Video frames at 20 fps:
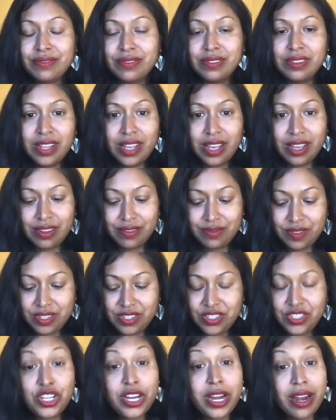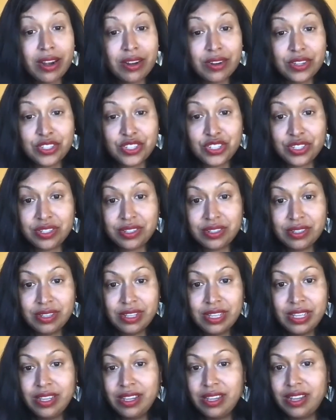loved, cherished
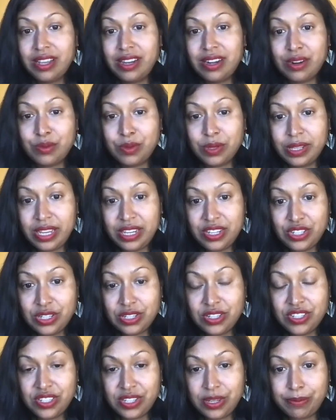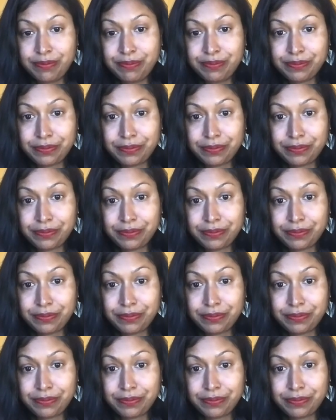in our relationship.